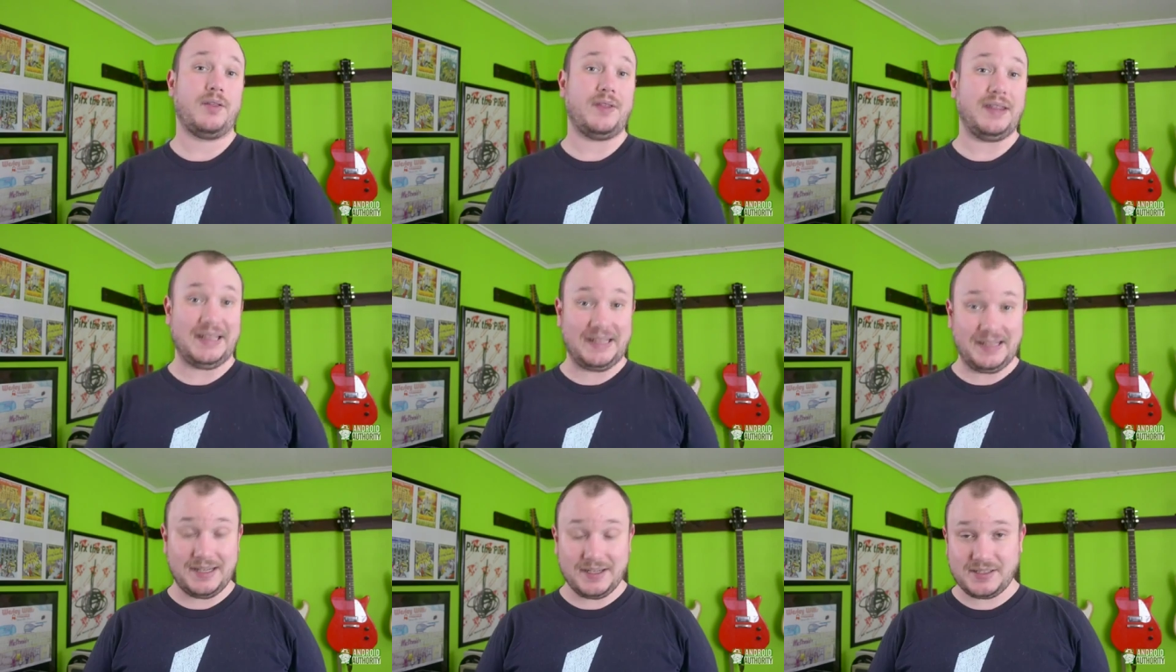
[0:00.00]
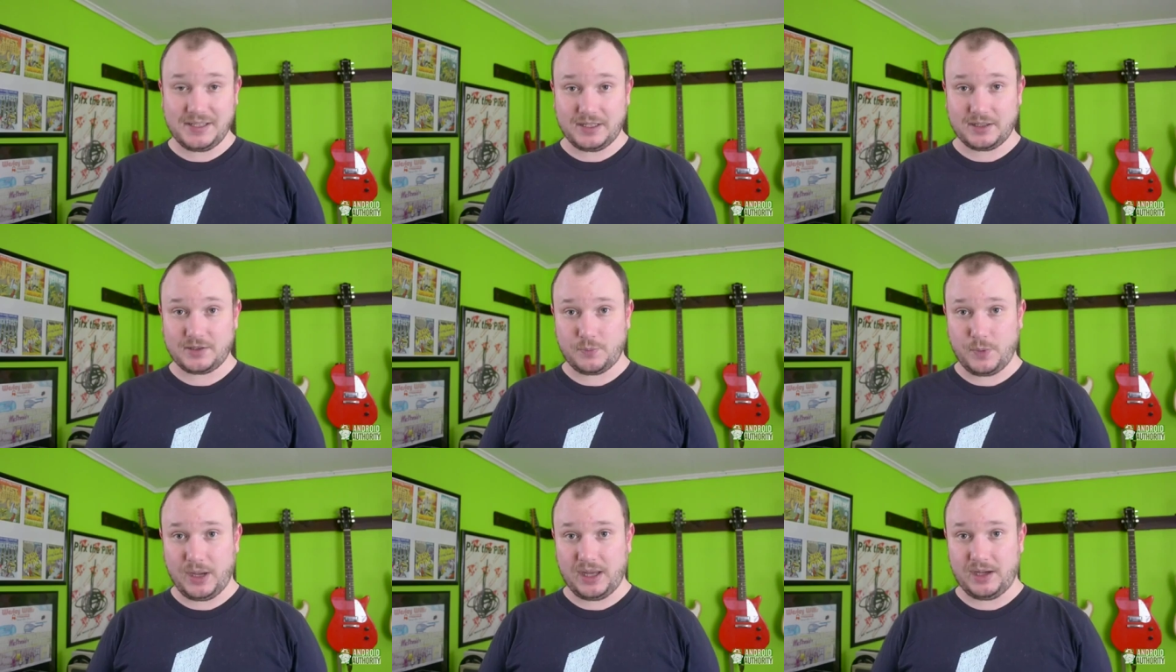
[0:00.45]
The
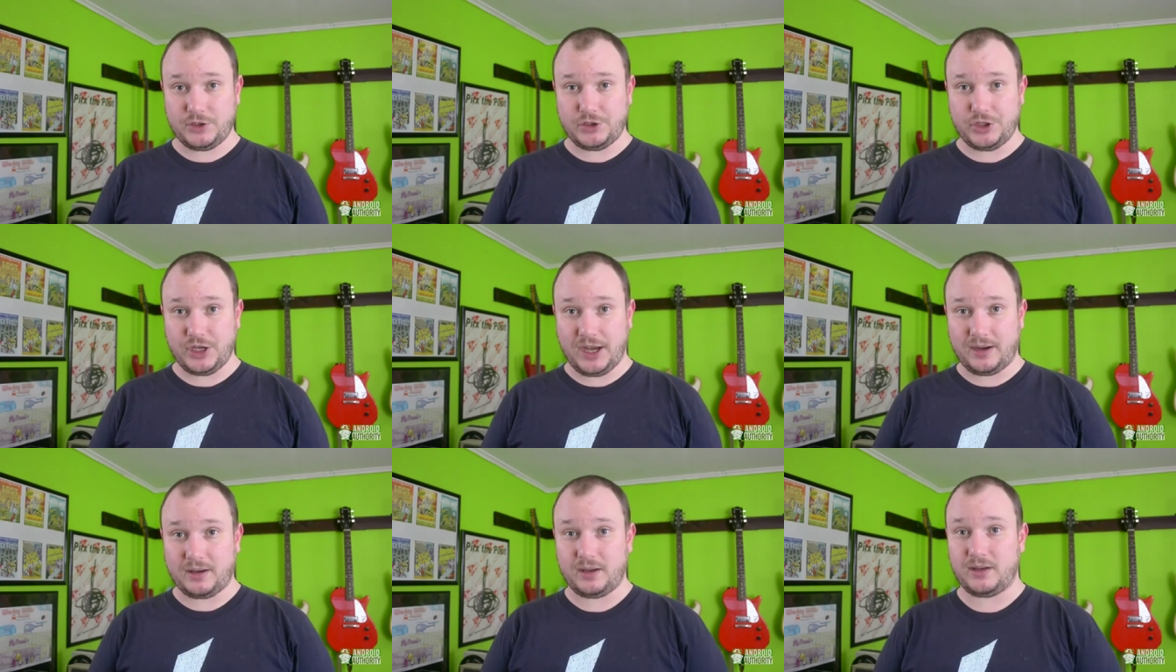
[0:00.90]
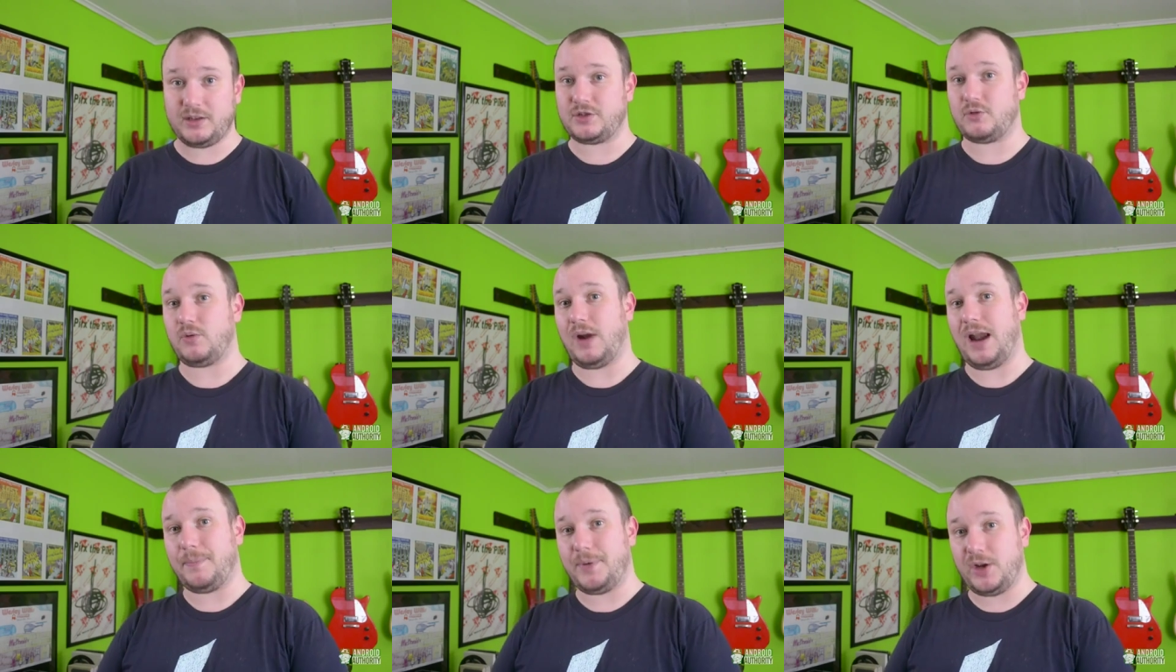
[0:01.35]
easiest way to check
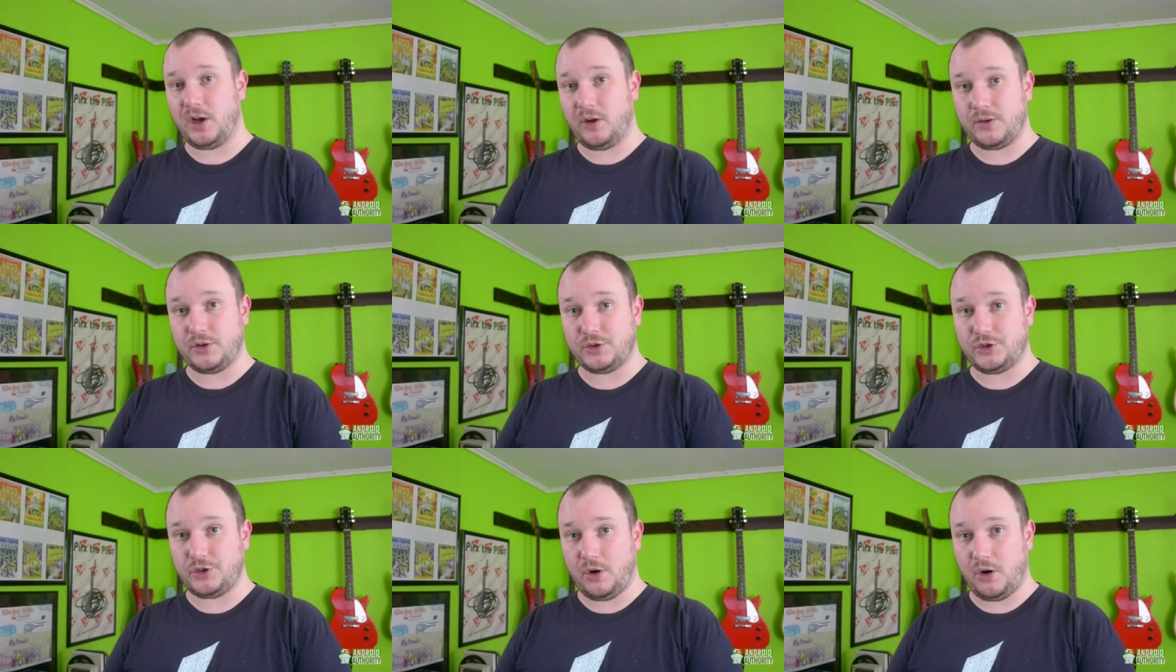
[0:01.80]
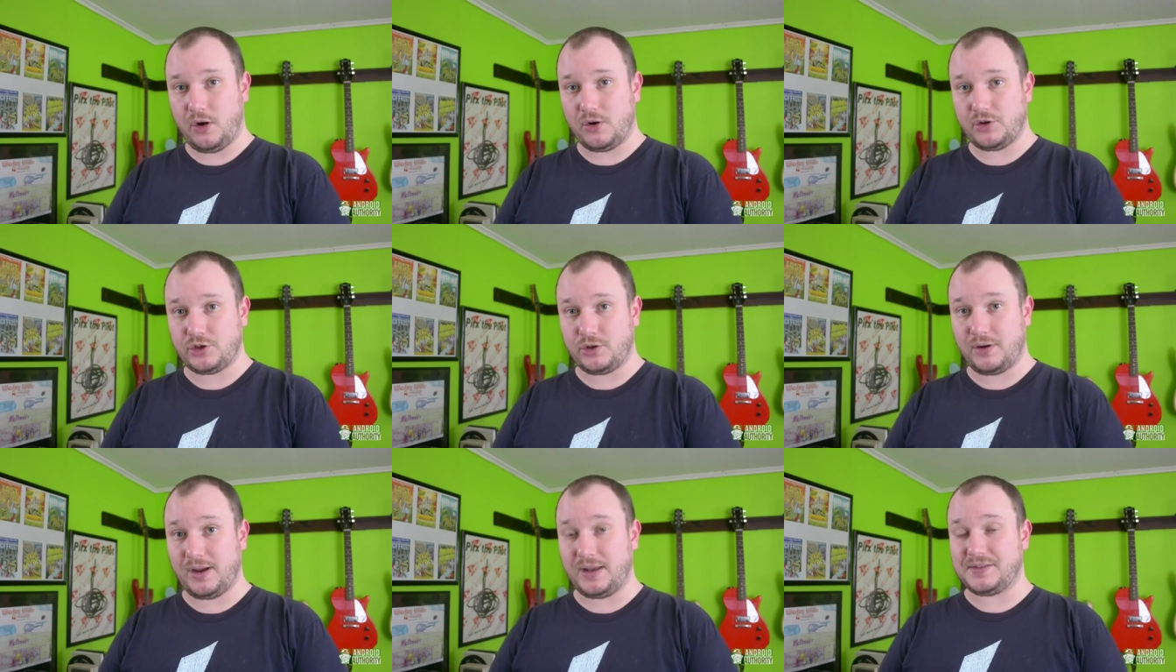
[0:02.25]
is grab another charger